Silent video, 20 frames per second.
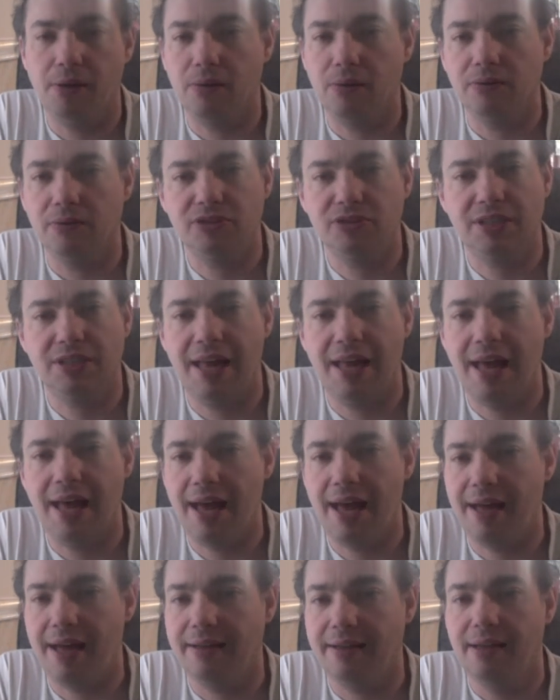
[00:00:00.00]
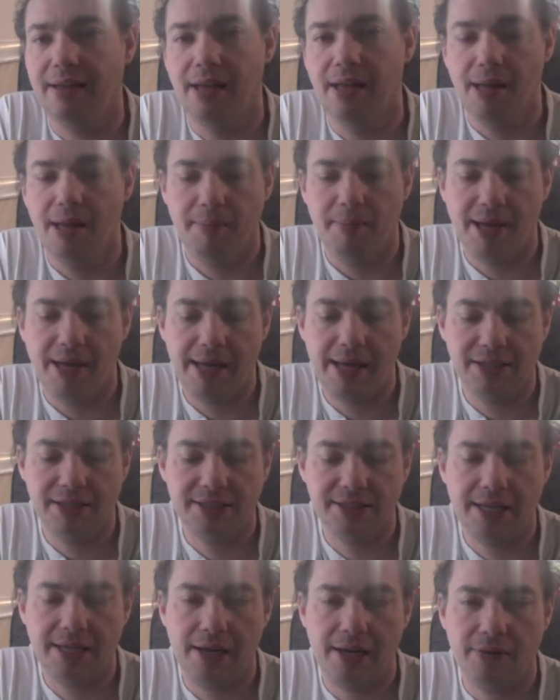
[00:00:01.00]
slide behind
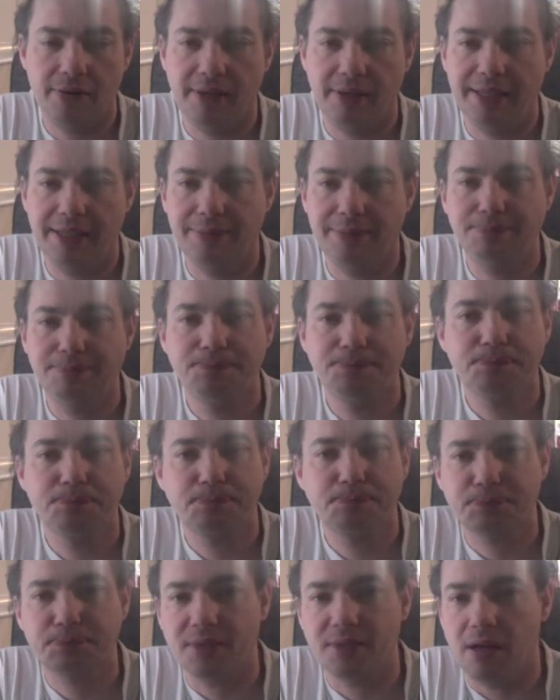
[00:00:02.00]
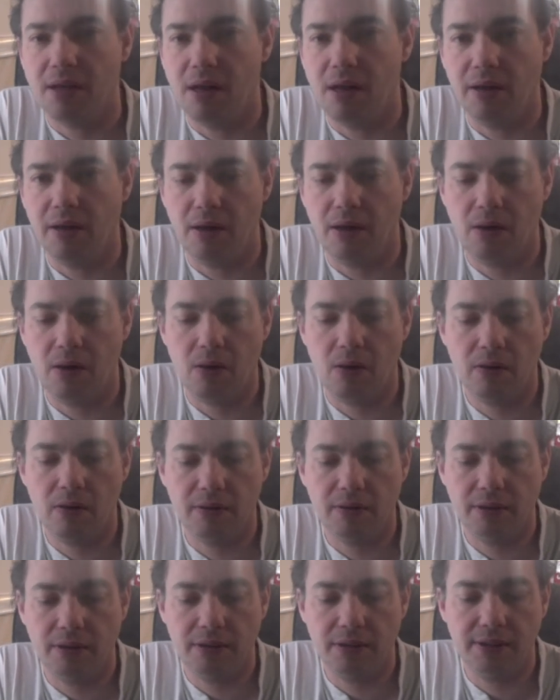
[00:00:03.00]
styrene and all the
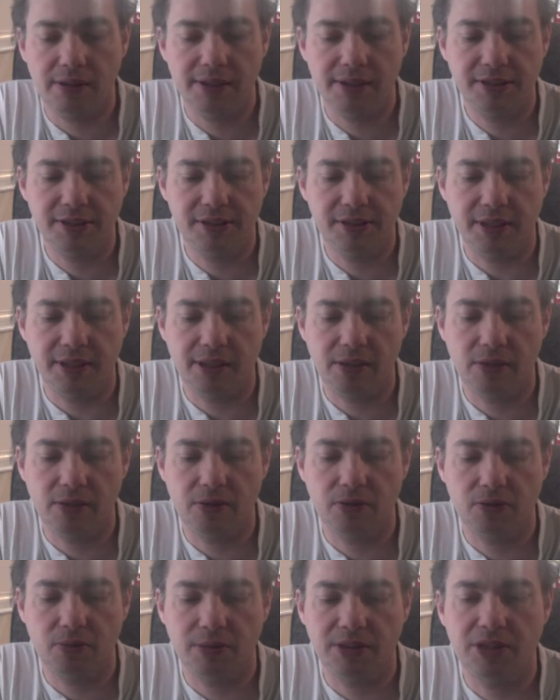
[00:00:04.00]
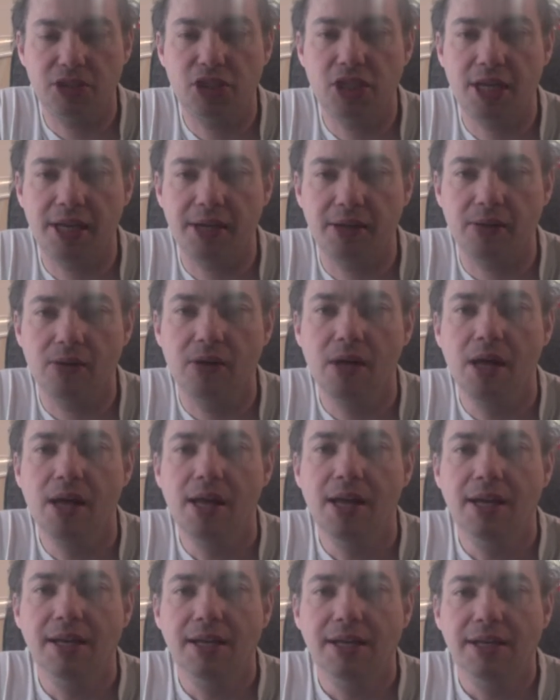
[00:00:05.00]
goodness that goes with the channel.
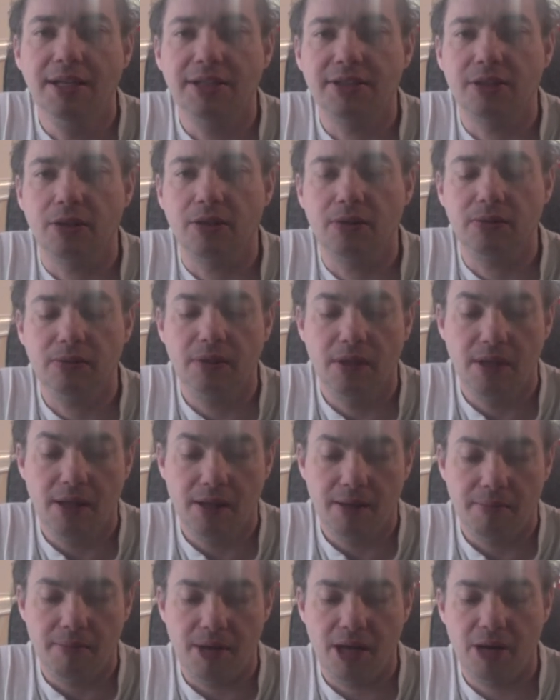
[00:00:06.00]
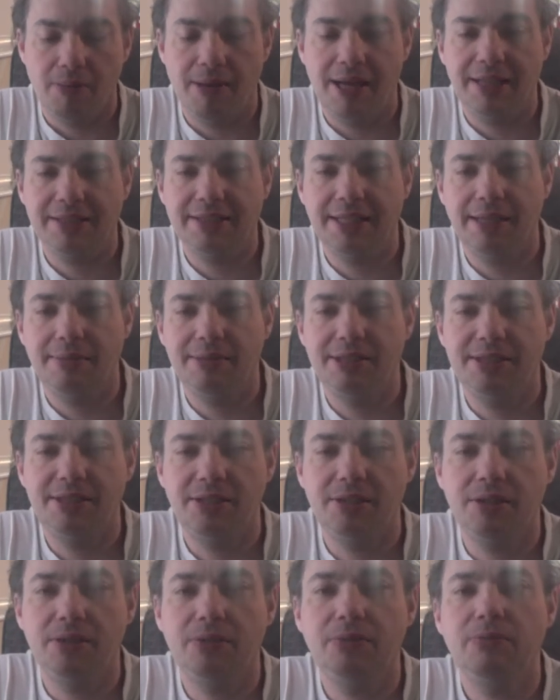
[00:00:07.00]
So
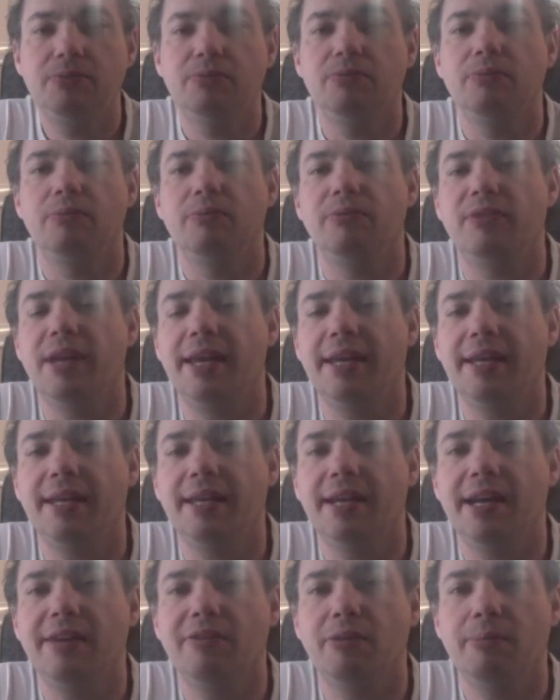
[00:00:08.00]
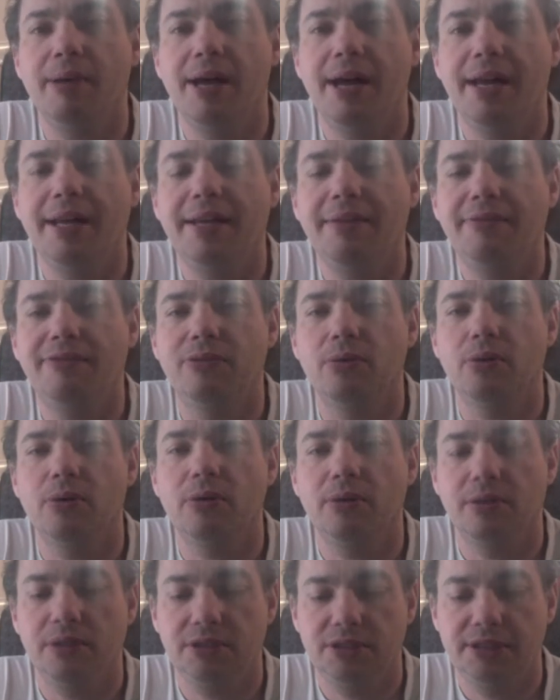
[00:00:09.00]
MODELMIND72, thanking everybody
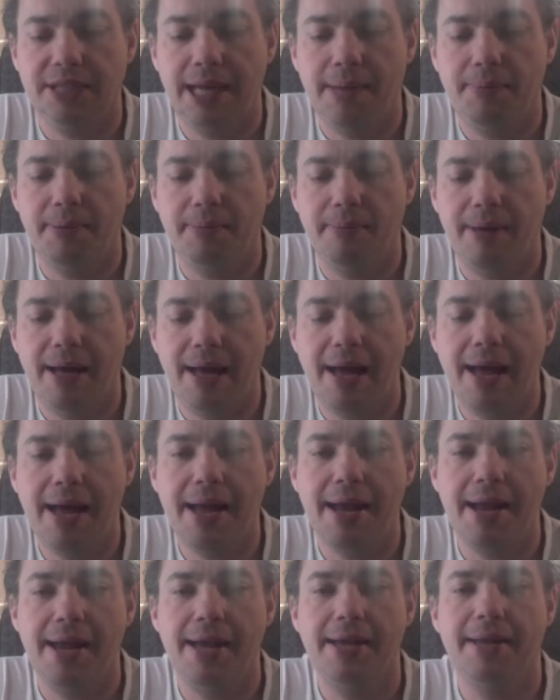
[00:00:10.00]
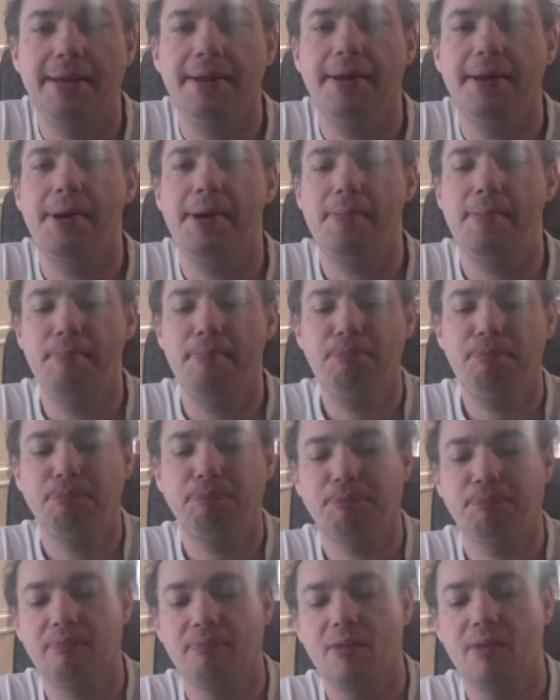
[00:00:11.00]
for stopping by and
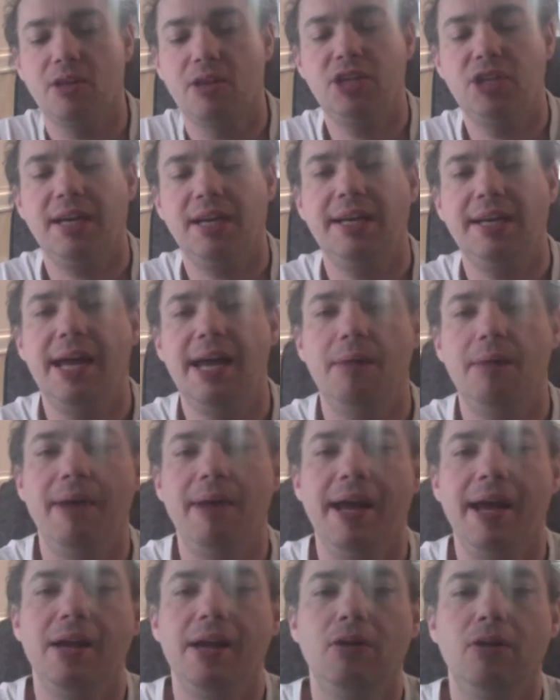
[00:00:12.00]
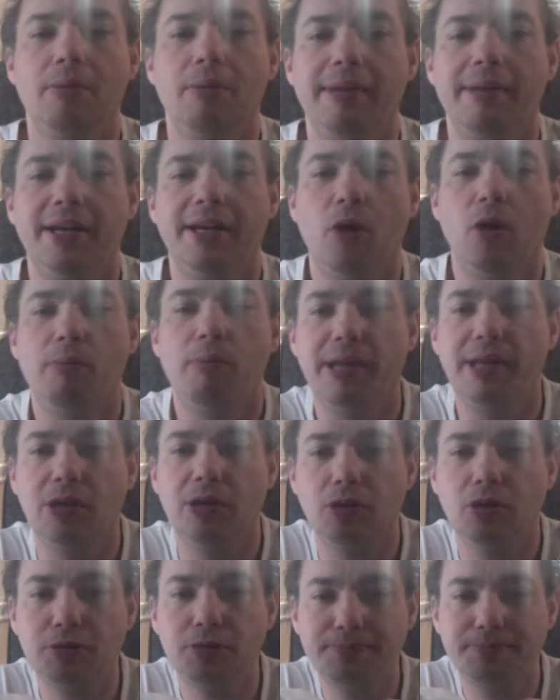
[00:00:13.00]
checking out my El Camino build.